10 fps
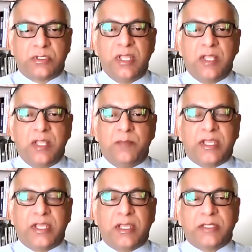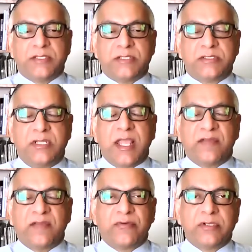because the
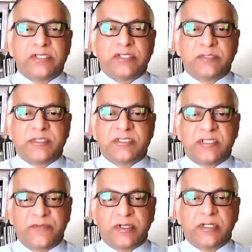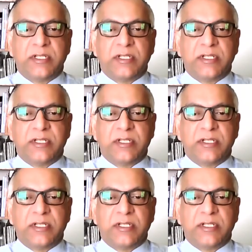efforts specifically